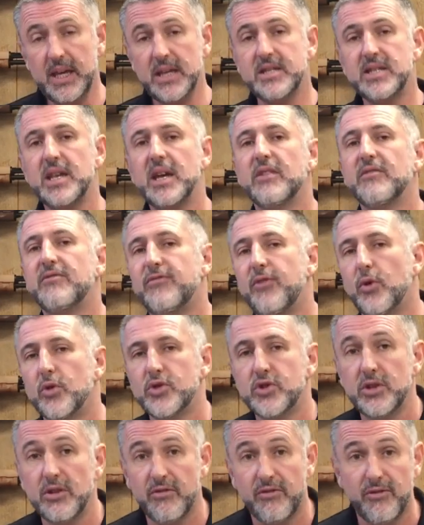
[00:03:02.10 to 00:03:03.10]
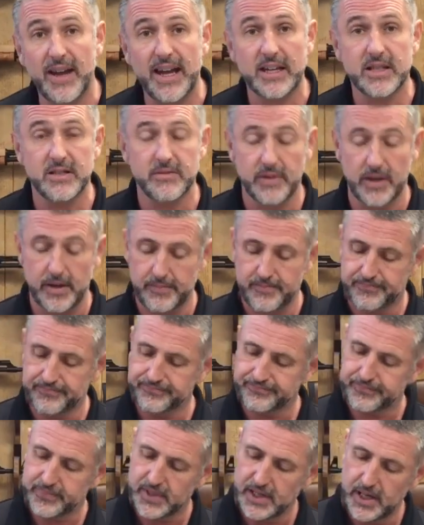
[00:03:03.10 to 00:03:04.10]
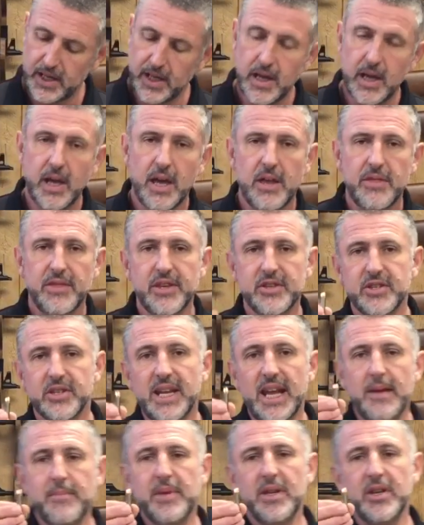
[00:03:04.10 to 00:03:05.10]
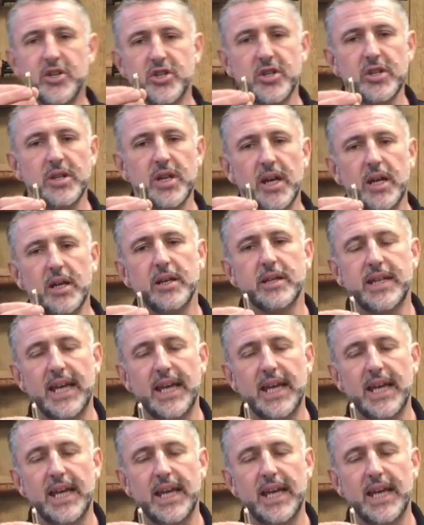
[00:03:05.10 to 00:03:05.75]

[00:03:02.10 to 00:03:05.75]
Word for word: here's the unfortunate fact of it. There's an ammunition uh,